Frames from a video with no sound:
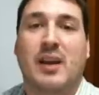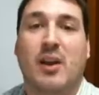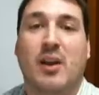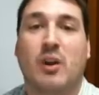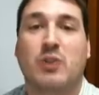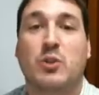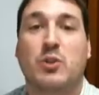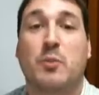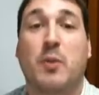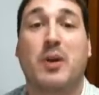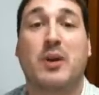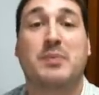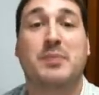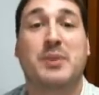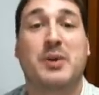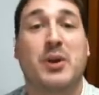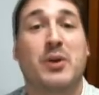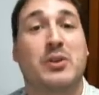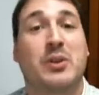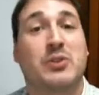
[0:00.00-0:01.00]
and also possibly
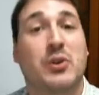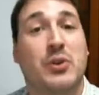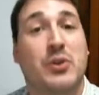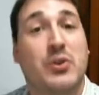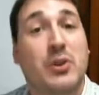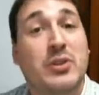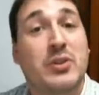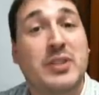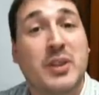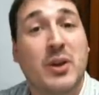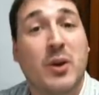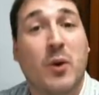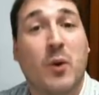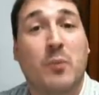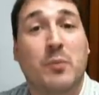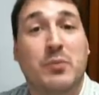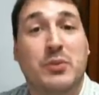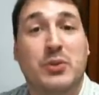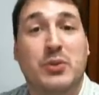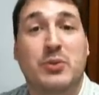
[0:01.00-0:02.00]
going to a nursing
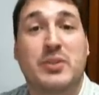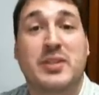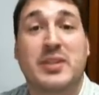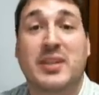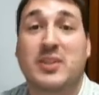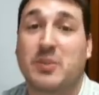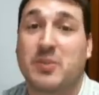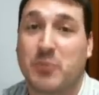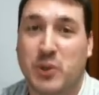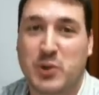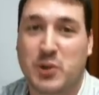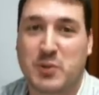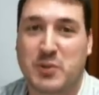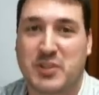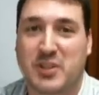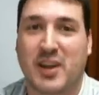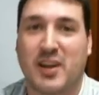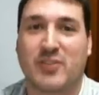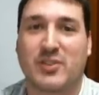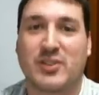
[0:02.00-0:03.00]
home to sing some Christmas
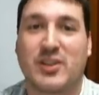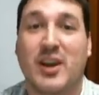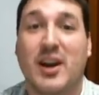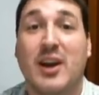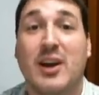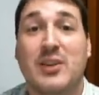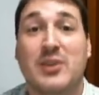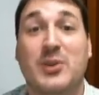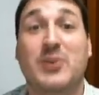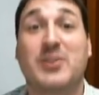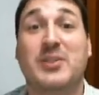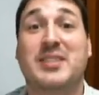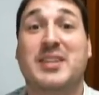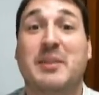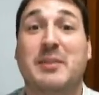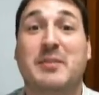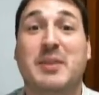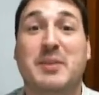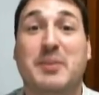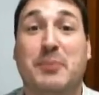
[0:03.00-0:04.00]
carols. So it's
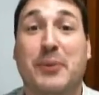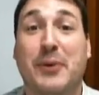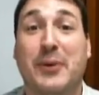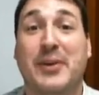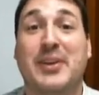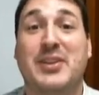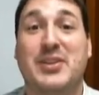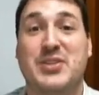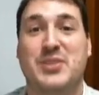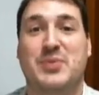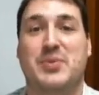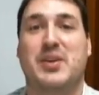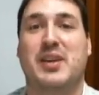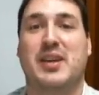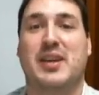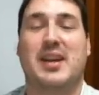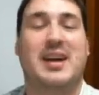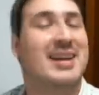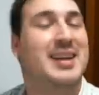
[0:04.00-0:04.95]
going to be pretty sweet.